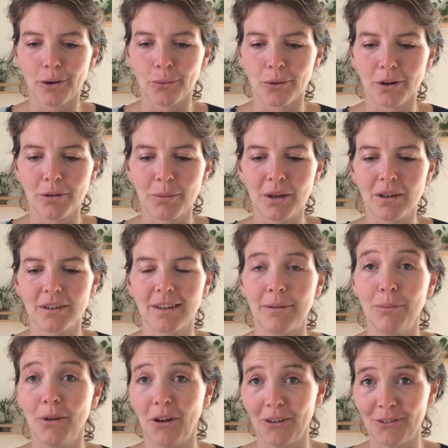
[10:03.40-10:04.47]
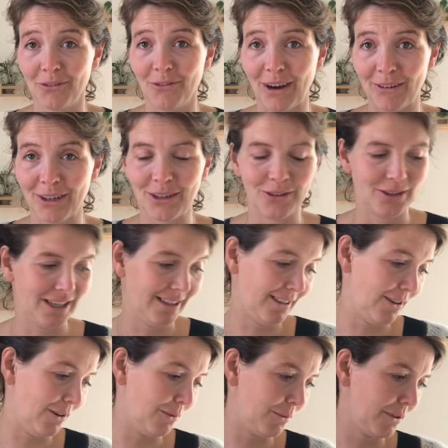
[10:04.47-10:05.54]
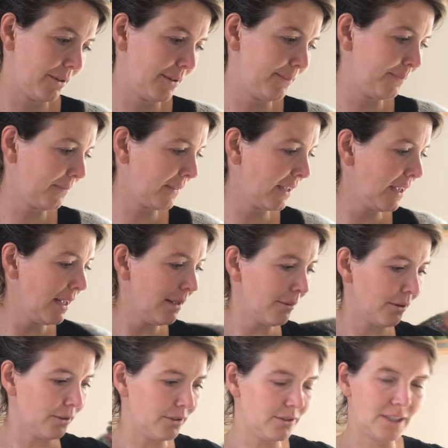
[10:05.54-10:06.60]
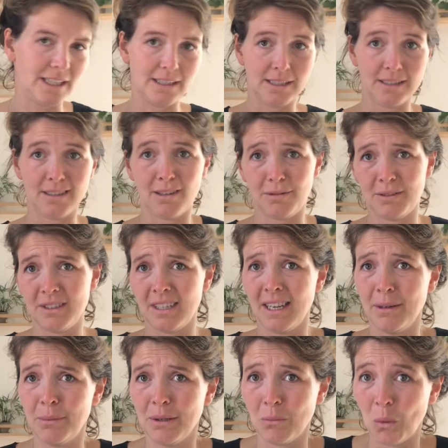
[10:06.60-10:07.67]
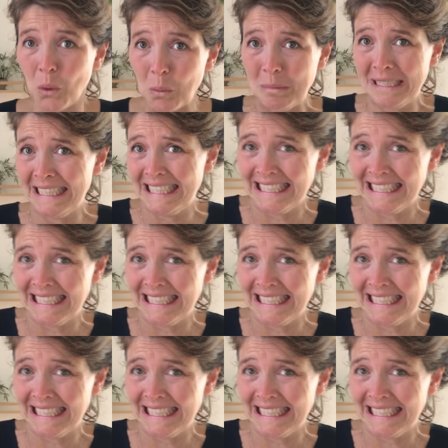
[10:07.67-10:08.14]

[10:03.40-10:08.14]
work, because I'm not very good at color work. I'm going to take this off, it's a little bit warm.